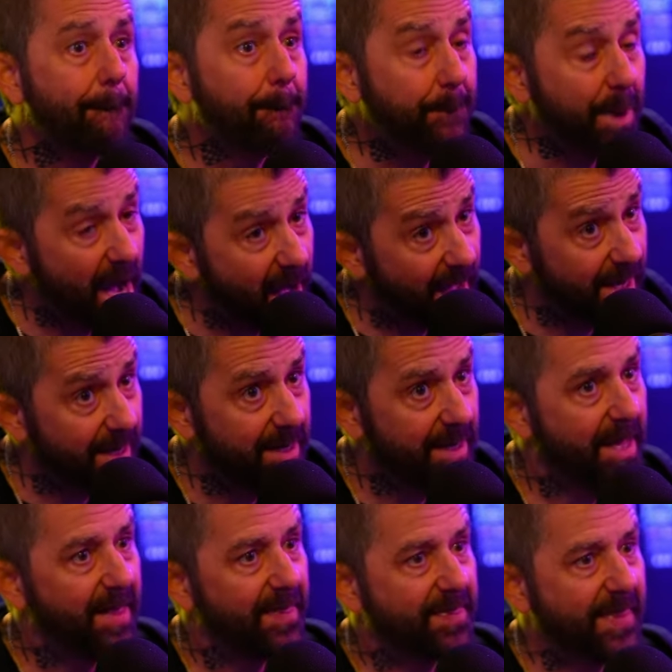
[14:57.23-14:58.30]
But
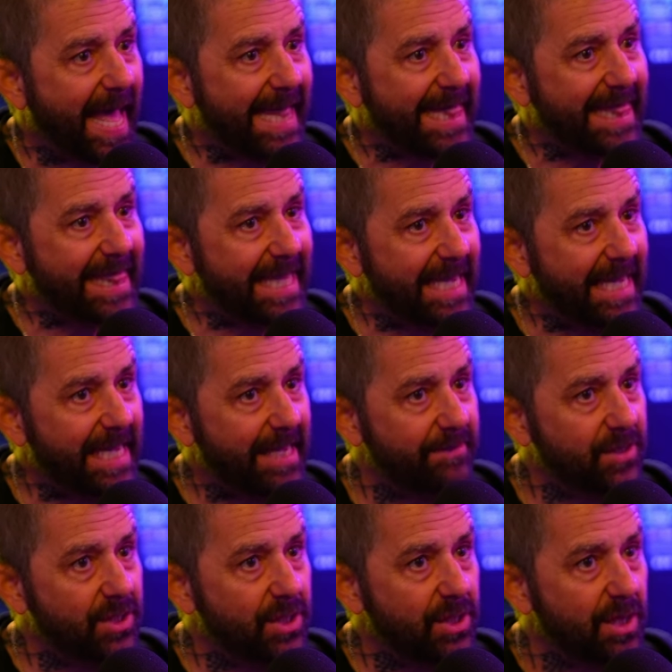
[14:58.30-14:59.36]
that
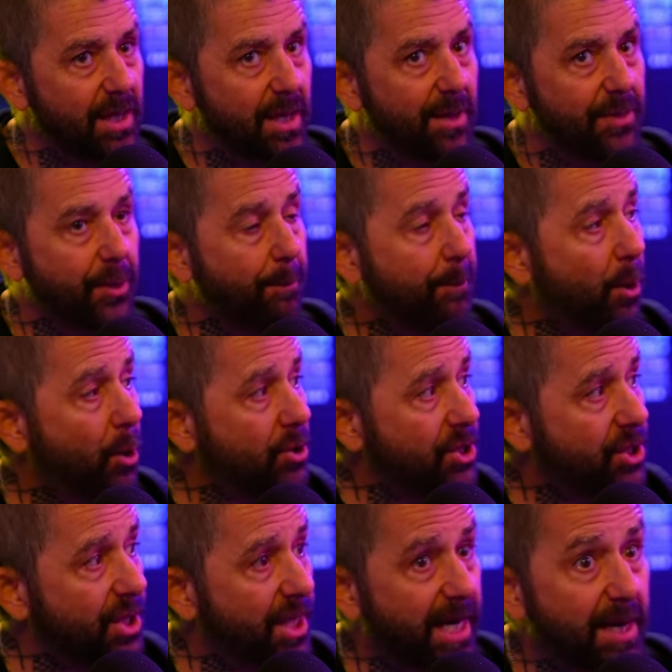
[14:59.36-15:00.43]
leaves the
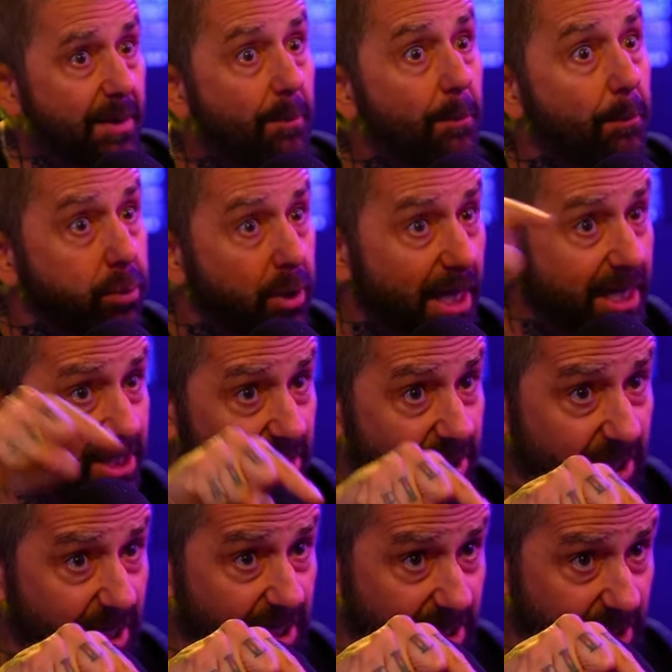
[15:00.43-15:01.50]
person that placed the
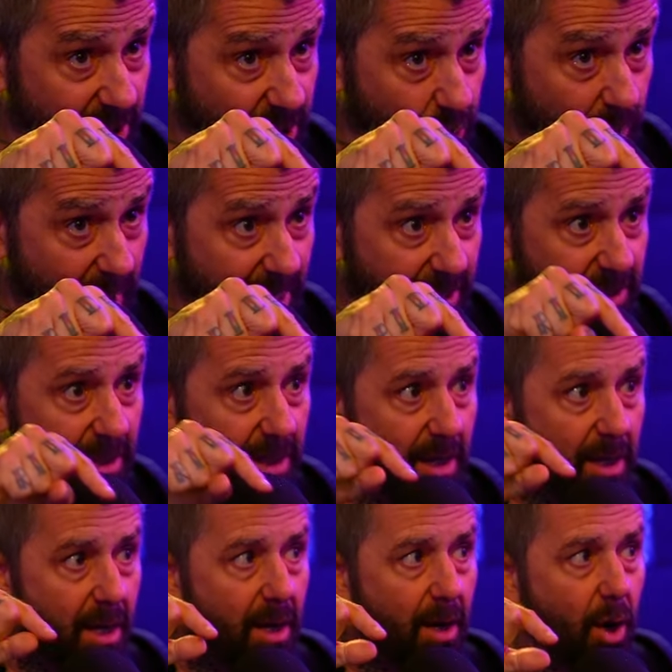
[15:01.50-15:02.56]
citizen's arrest
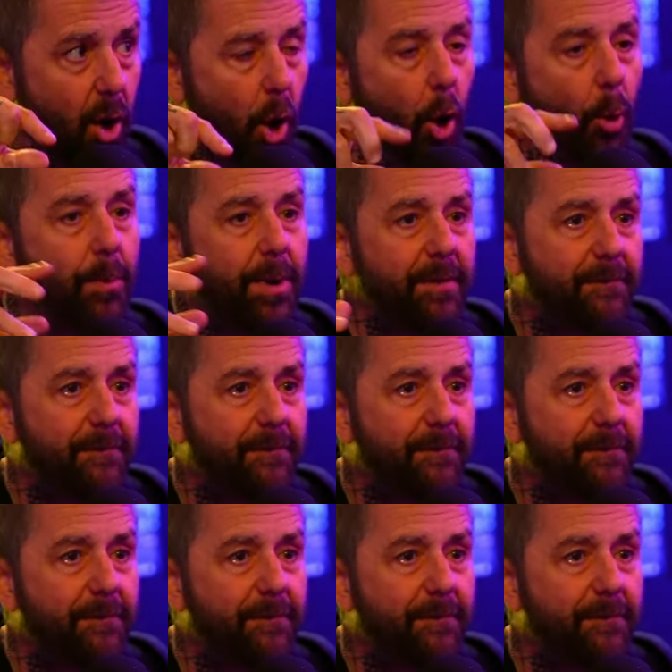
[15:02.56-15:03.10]
open